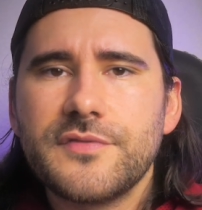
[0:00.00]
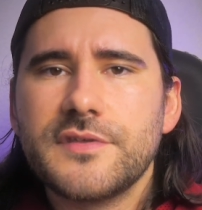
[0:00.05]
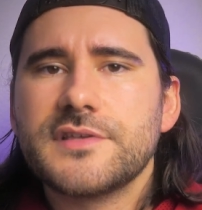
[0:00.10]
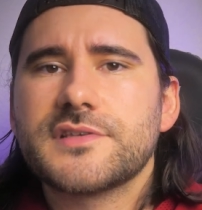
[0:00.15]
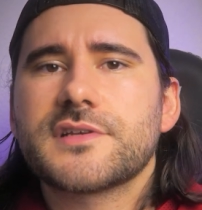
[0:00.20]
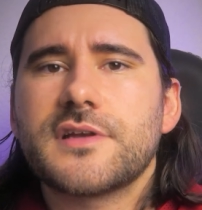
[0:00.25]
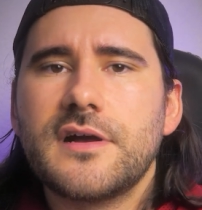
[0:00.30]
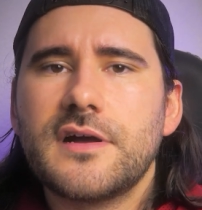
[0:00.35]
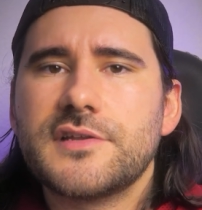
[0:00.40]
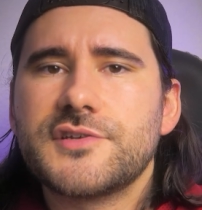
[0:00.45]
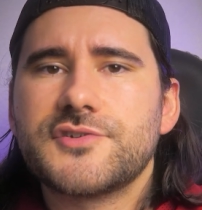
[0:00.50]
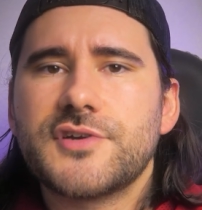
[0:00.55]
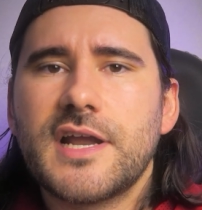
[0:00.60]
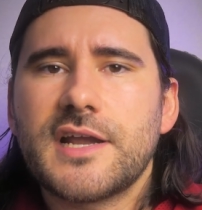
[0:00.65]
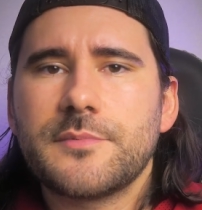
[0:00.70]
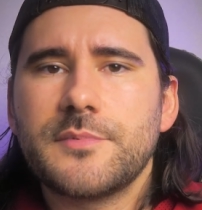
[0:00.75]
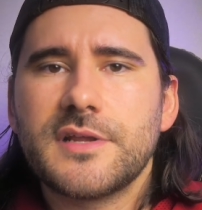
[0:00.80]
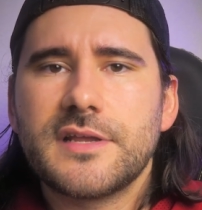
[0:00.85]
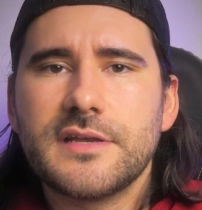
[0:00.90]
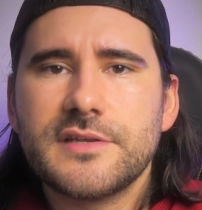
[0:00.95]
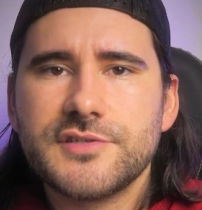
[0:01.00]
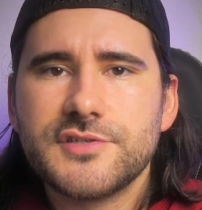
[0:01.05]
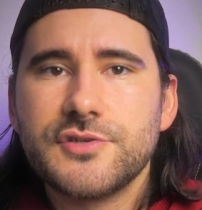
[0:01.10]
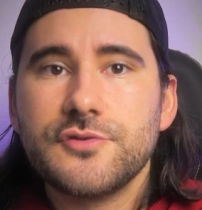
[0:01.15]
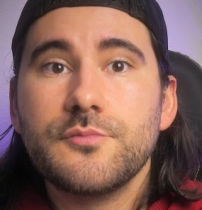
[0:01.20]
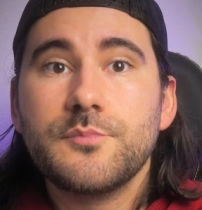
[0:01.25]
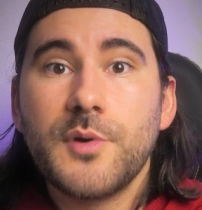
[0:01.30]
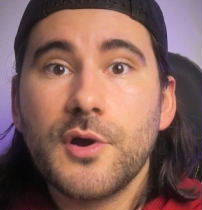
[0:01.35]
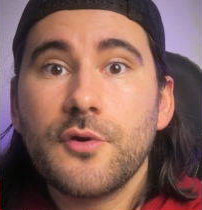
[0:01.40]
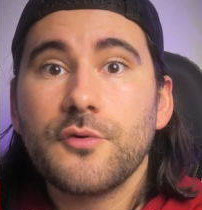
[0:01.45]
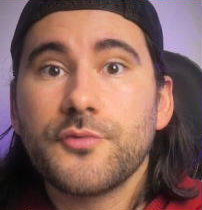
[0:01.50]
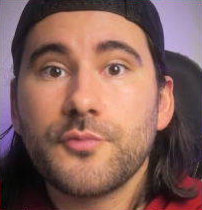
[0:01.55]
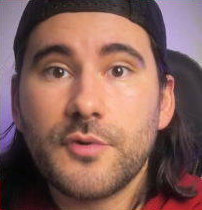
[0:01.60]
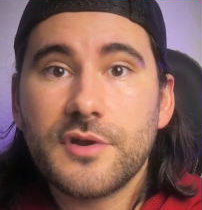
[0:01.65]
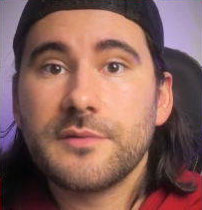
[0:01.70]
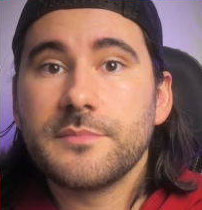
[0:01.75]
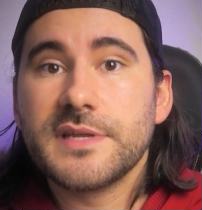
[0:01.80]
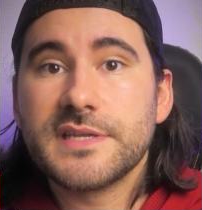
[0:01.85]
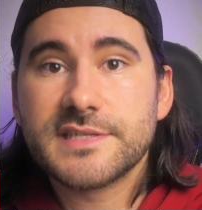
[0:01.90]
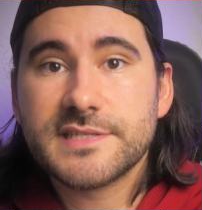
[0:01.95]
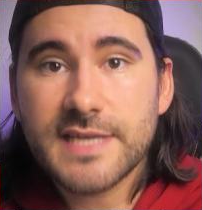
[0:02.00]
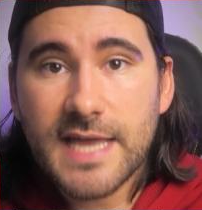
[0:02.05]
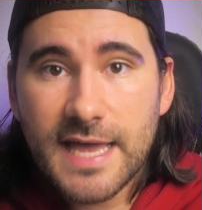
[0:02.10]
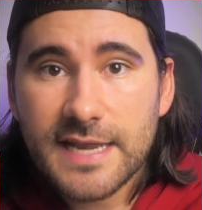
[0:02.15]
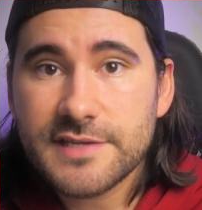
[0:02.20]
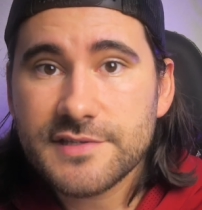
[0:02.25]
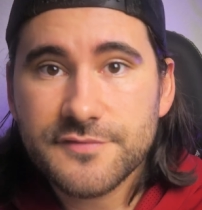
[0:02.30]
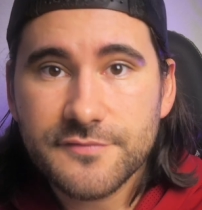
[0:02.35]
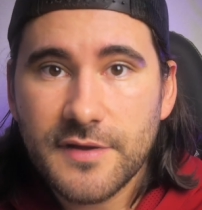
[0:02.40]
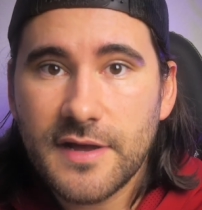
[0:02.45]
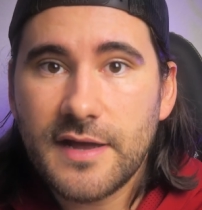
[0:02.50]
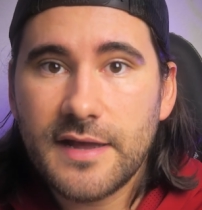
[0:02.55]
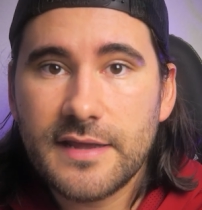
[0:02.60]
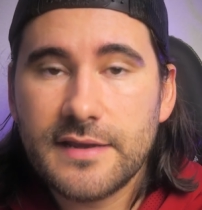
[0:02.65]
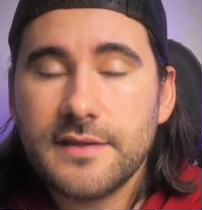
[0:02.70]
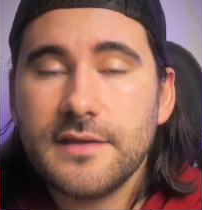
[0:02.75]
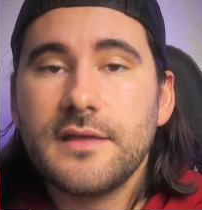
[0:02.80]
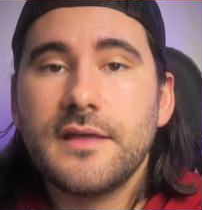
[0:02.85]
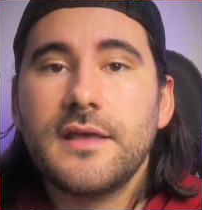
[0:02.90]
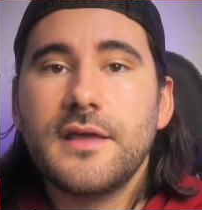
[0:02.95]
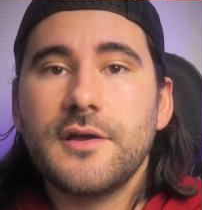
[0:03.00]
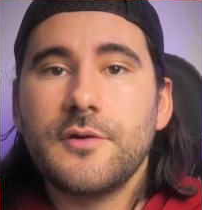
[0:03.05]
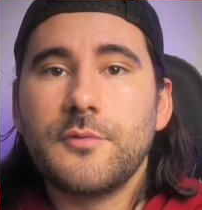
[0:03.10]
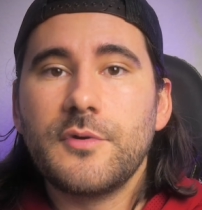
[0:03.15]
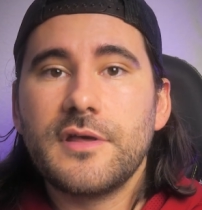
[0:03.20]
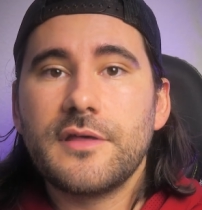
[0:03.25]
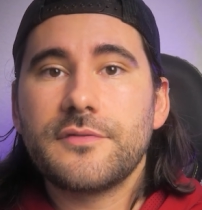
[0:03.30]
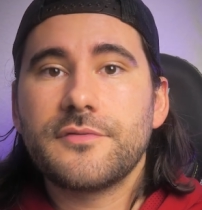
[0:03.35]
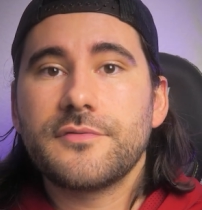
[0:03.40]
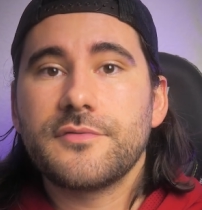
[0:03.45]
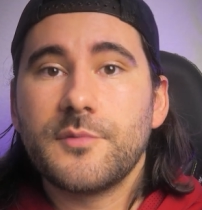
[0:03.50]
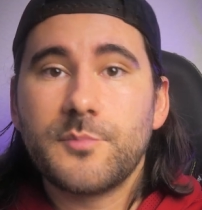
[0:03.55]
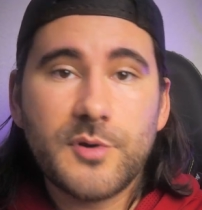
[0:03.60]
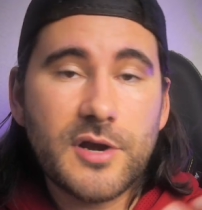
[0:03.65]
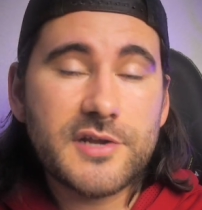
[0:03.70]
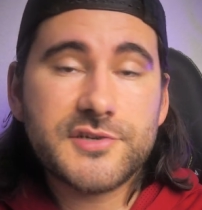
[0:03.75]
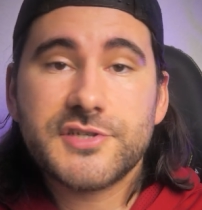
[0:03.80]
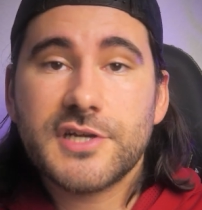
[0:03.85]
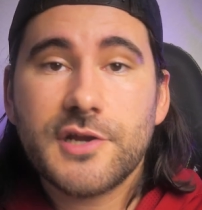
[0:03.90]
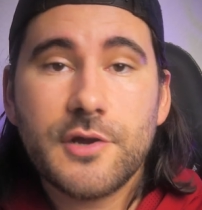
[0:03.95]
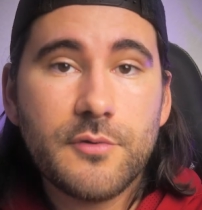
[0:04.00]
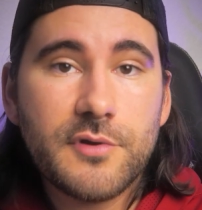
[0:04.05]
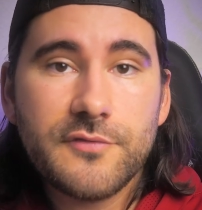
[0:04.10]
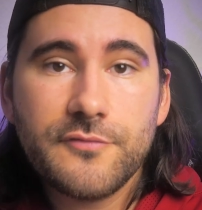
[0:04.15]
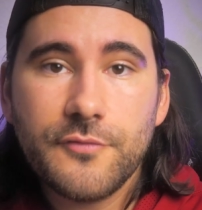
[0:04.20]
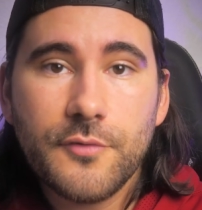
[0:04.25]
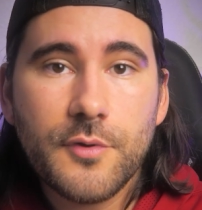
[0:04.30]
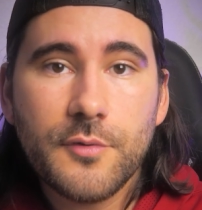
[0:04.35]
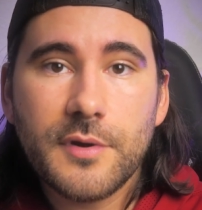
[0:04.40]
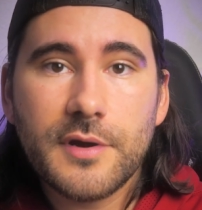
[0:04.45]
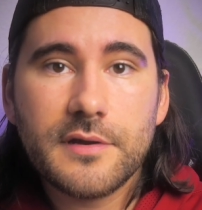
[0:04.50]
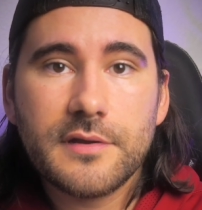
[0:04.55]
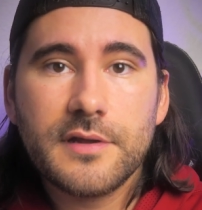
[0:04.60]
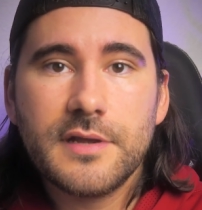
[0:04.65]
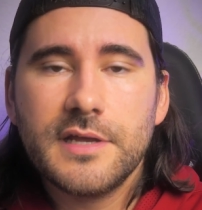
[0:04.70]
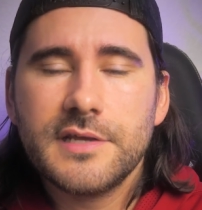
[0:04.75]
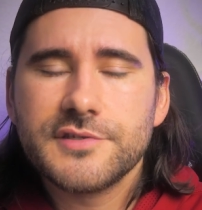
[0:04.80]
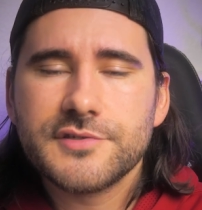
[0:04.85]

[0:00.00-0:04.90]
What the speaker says: this contract because you both want to be satisfied with the project going forward.